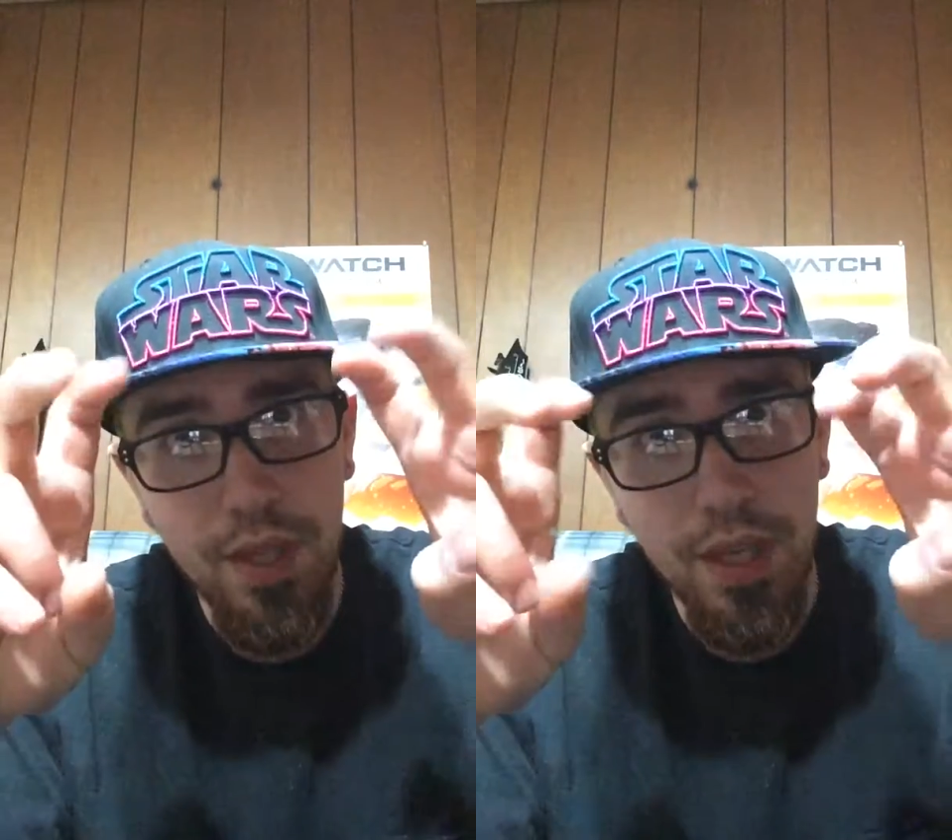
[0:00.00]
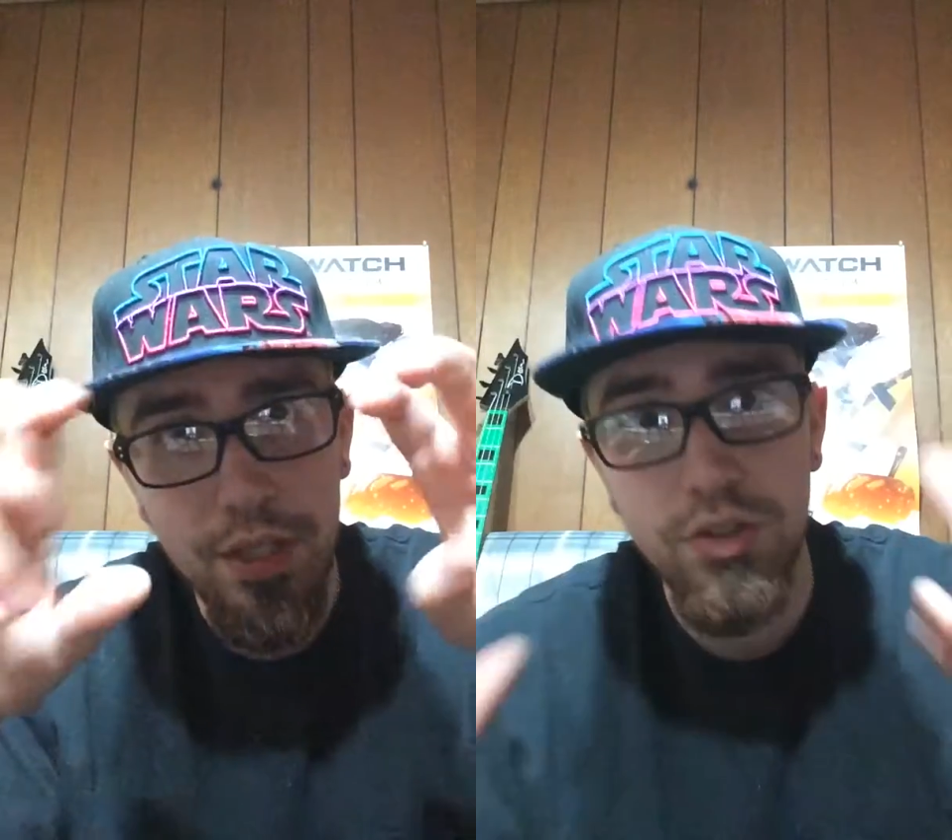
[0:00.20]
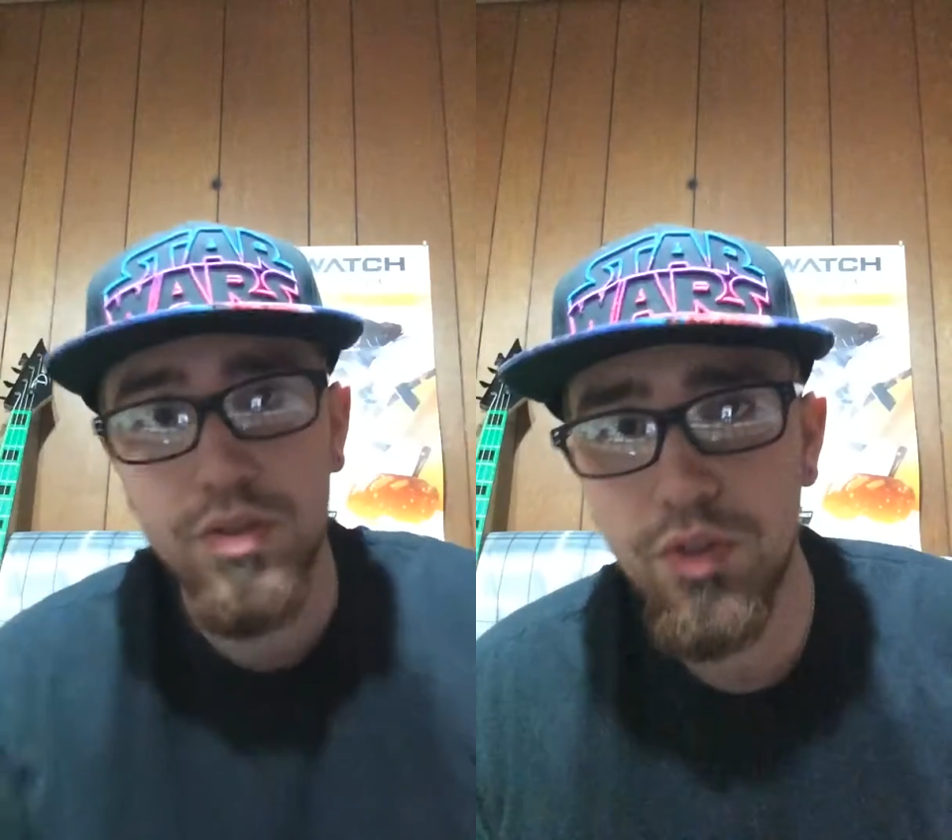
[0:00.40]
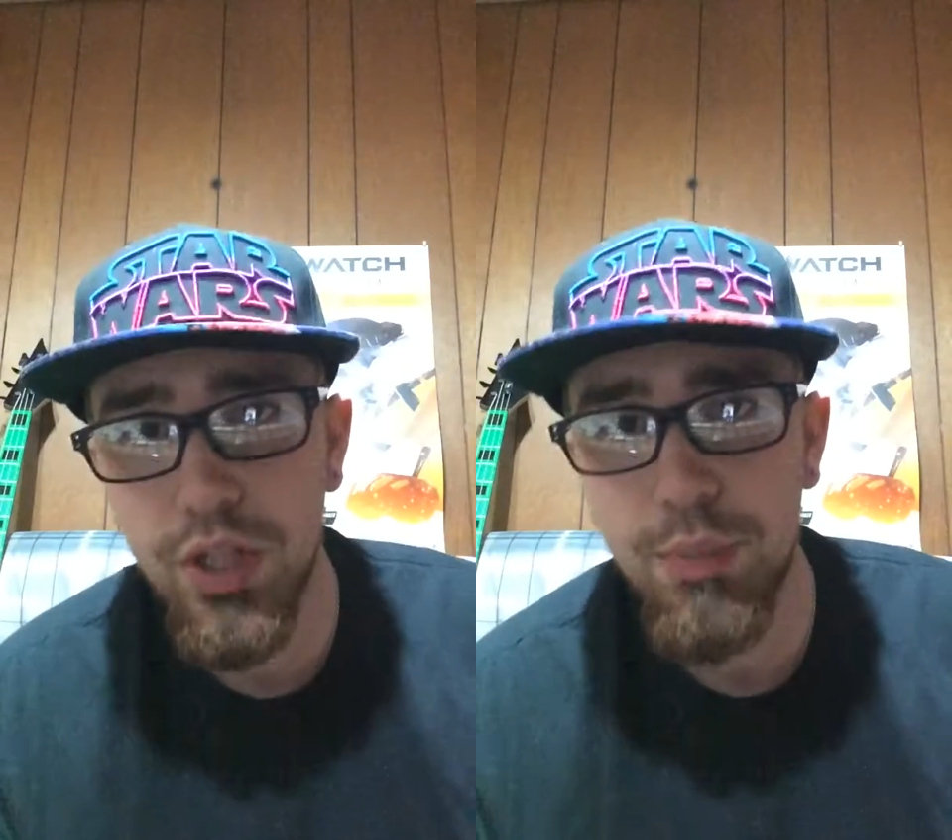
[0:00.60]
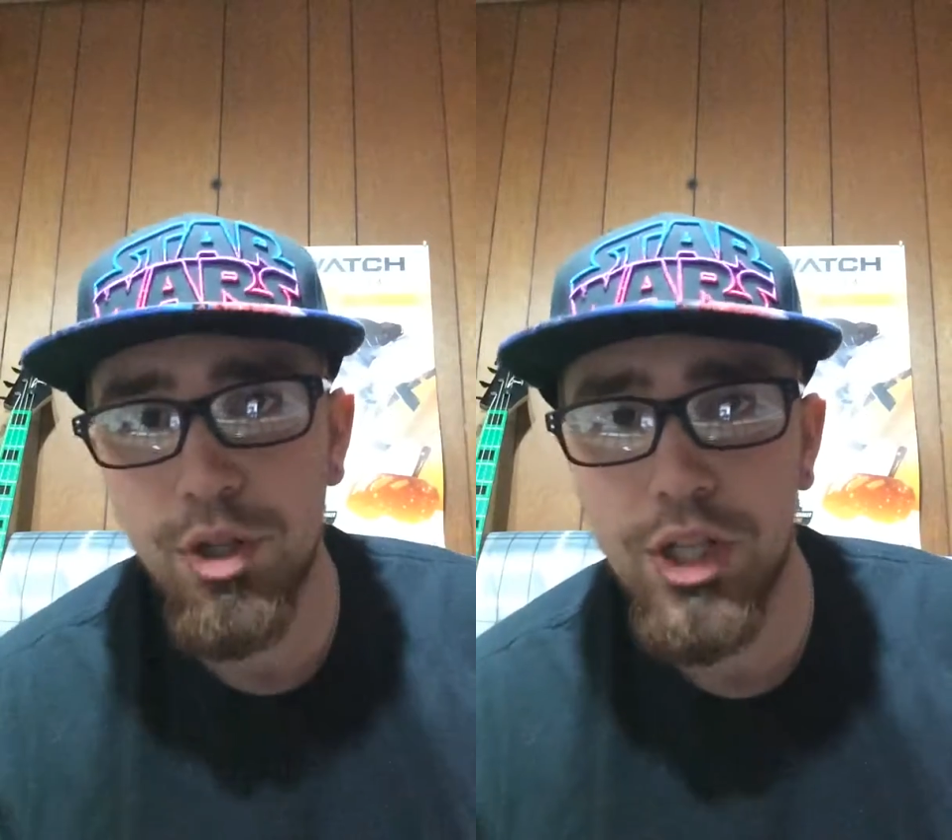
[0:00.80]
I use
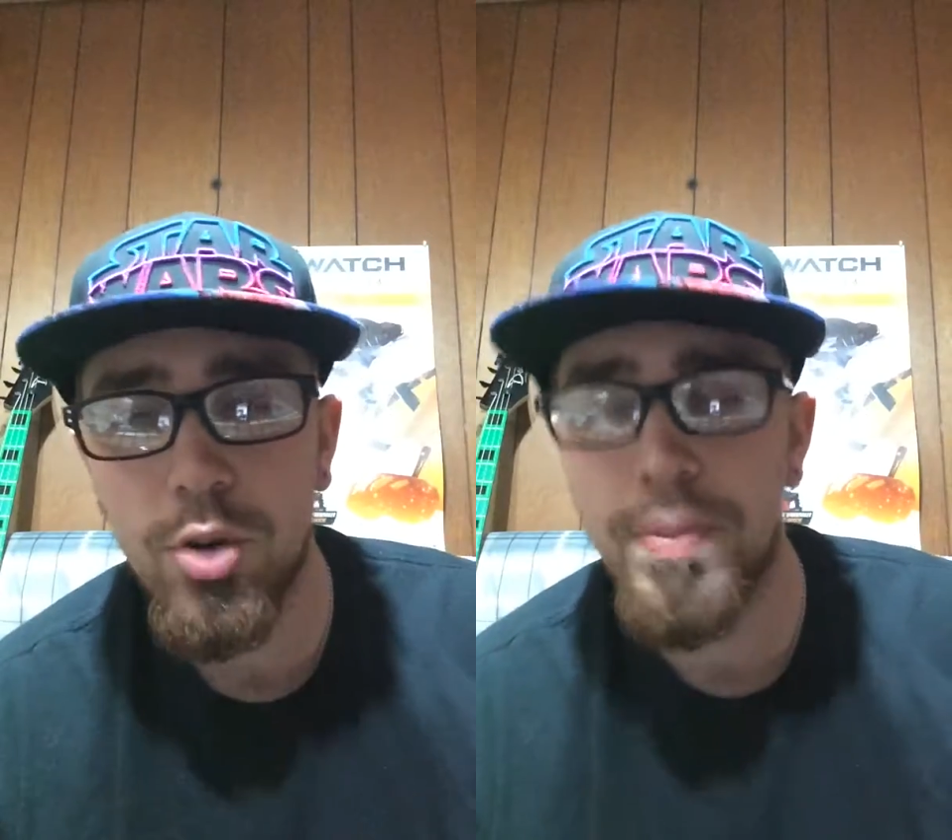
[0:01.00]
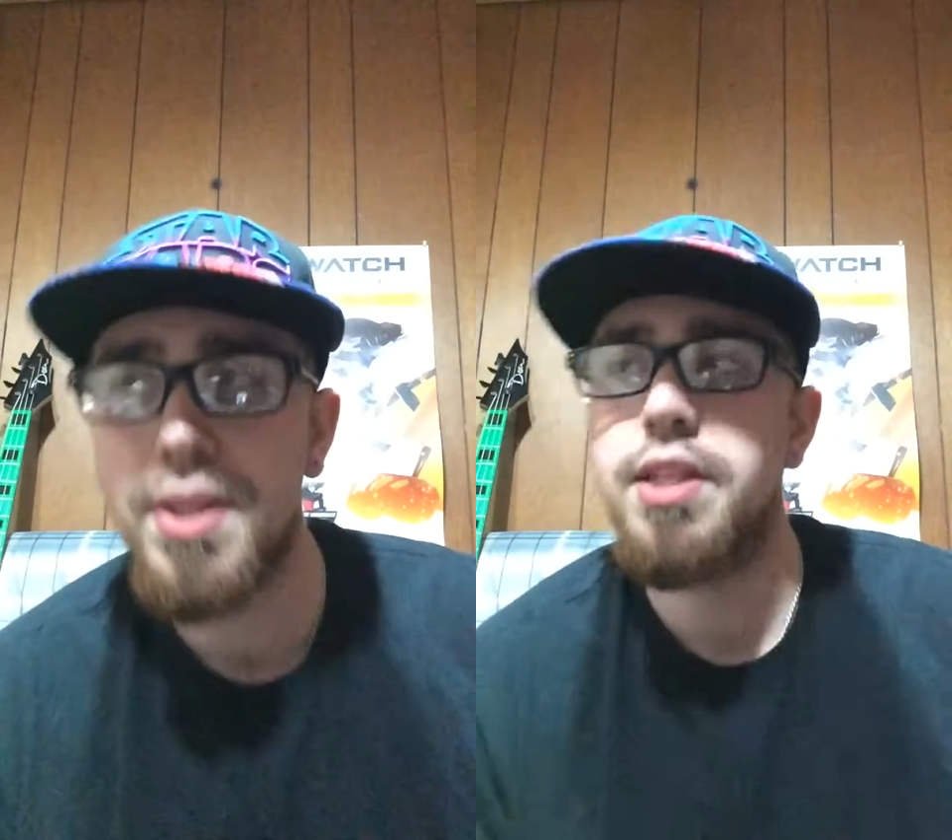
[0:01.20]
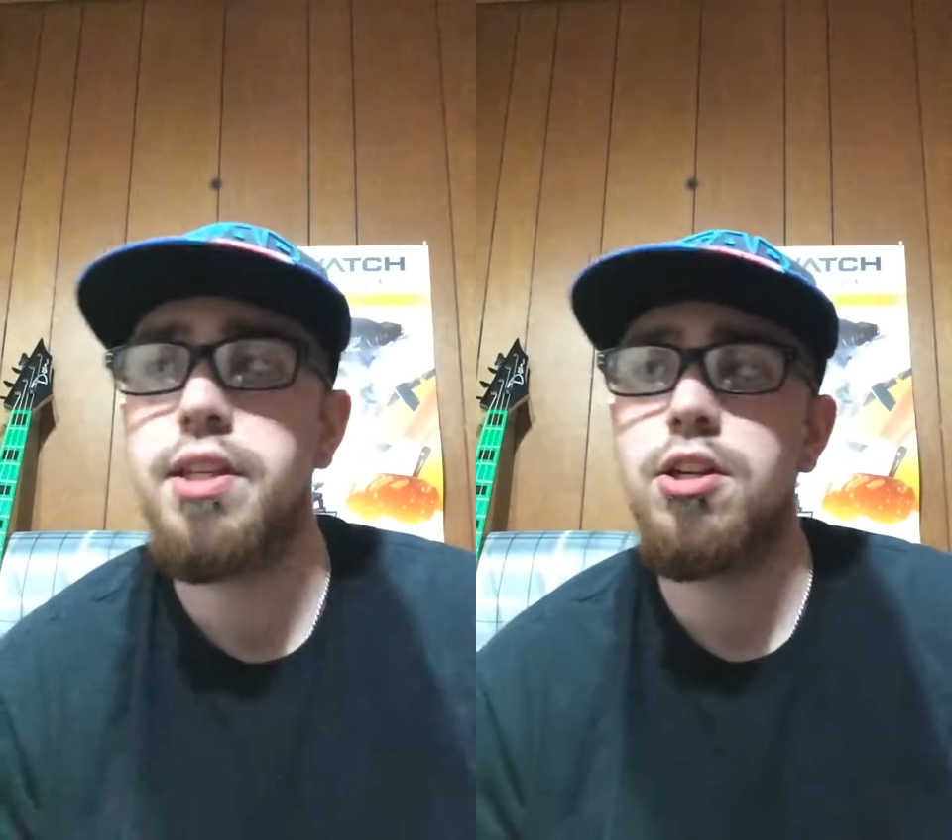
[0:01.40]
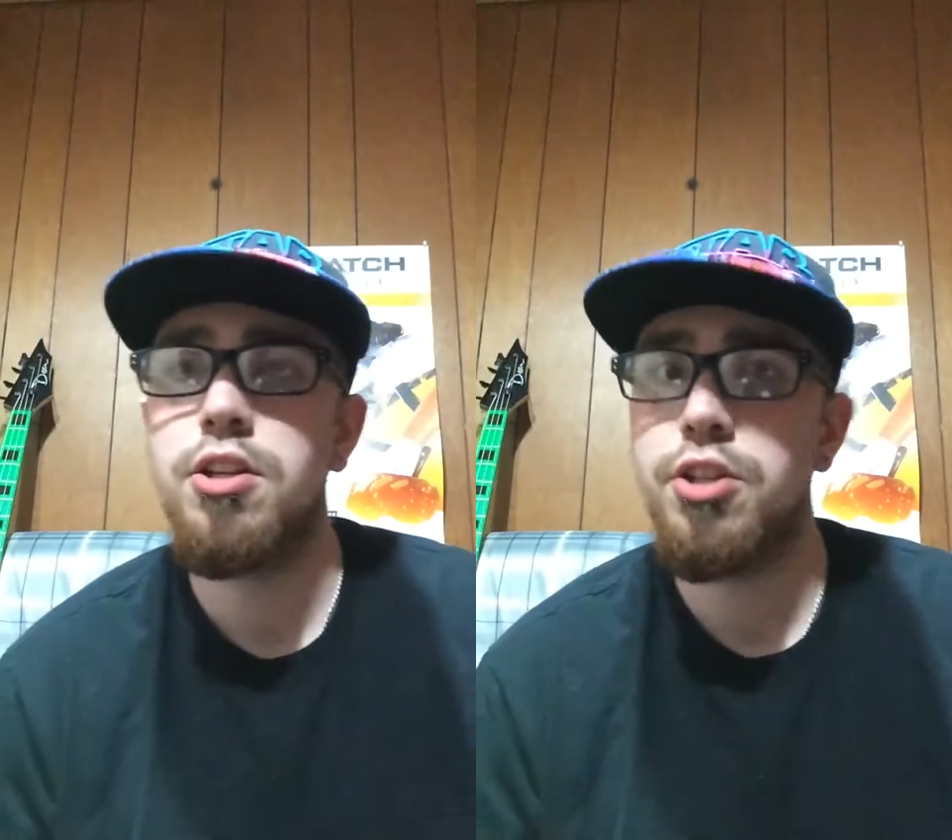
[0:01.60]
free pretty openly there.